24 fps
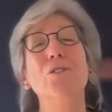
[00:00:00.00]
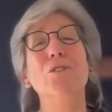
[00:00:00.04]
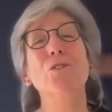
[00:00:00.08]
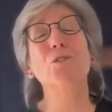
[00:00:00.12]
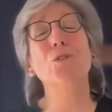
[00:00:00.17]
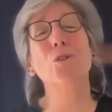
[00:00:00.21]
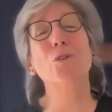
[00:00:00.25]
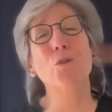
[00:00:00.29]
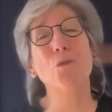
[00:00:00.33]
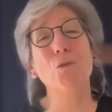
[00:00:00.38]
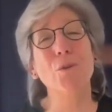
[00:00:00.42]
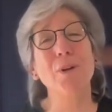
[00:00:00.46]
to
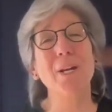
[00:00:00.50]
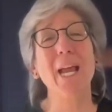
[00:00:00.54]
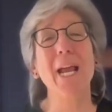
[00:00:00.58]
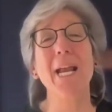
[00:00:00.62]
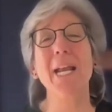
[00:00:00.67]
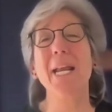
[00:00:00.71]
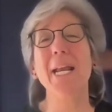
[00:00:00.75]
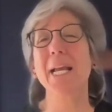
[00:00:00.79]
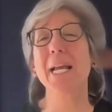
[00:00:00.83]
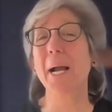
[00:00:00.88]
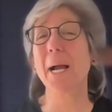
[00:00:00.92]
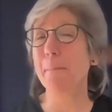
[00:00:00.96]

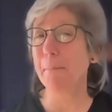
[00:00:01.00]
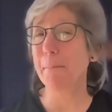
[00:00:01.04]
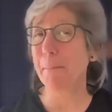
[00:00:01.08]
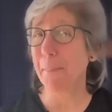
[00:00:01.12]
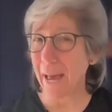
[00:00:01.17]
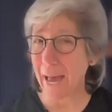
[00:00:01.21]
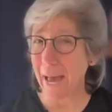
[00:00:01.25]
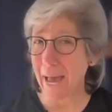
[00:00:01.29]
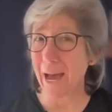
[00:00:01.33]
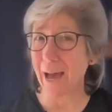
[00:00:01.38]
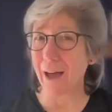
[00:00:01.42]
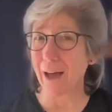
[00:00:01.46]
creating a
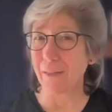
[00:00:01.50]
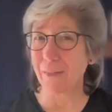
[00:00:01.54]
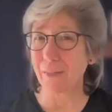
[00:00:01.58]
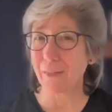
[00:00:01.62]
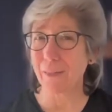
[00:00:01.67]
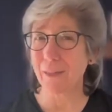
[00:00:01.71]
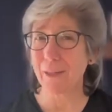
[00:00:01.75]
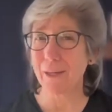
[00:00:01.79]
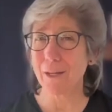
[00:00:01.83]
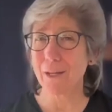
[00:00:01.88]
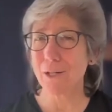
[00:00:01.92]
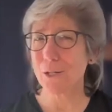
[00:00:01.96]
path
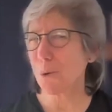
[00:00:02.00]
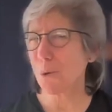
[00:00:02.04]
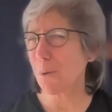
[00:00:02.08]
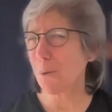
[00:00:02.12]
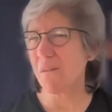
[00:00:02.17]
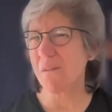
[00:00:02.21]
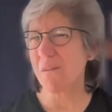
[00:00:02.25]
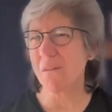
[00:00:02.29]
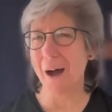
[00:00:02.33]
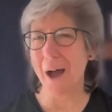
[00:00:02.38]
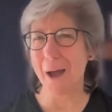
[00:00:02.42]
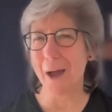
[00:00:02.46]
to a
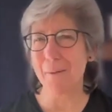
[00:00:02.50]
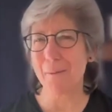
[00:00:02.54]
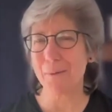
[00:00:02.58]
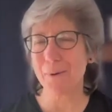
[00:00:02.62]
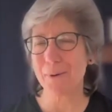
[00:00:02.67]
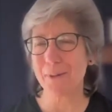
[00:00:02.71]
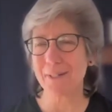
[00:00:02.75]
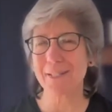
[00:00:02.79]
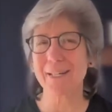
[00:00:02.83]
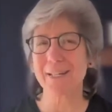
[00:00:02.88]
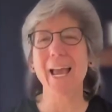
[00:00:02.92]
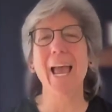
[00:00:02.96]

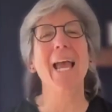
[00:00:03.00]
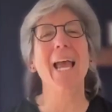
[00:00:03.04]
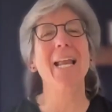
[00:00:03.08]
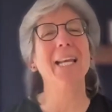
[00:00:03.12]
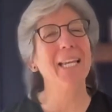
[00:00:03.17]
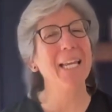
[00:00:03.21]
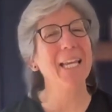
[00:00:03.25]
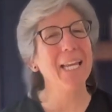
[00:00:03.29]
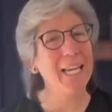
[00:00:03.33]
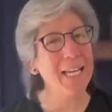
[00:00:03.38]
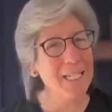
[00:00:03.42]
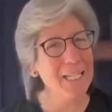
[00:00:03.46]
vibrant and
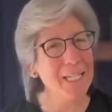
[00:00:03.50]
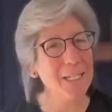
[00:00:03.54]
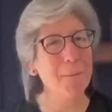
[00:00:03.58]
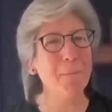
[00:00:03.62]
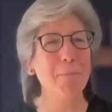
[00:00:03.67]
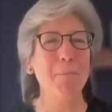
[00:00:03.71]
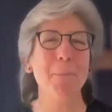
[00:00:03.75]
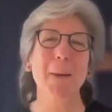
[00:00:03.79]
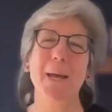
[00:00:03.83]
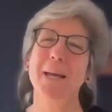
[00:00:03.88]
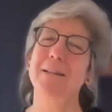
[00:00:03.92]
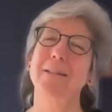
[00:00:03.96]

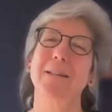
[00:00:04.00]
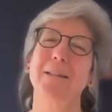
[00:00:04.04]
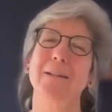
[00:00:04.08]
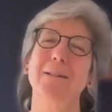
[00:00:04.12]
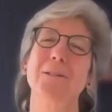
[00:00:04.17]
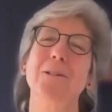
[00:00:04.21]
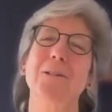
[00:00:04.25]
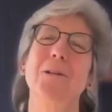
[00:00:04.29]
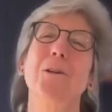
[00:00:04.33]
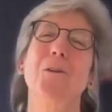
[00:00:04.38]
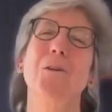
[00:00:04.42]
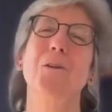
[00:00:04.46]

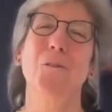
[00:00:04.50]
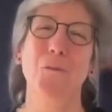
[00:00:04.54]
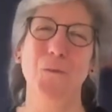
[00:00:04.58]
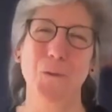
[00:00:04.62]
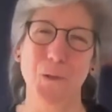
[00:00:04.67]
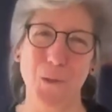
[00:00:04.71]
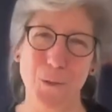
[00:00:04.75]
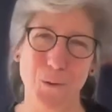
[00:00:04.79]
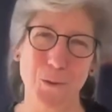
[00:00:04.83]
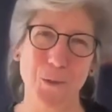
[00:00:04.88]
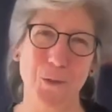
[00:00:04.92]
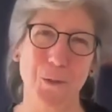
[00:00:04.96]
independent
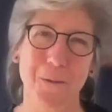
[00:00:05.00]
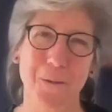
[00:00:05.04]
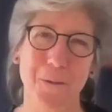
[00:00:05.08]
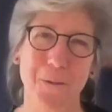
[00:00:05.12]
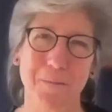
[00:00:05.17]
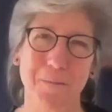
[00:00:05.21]
future.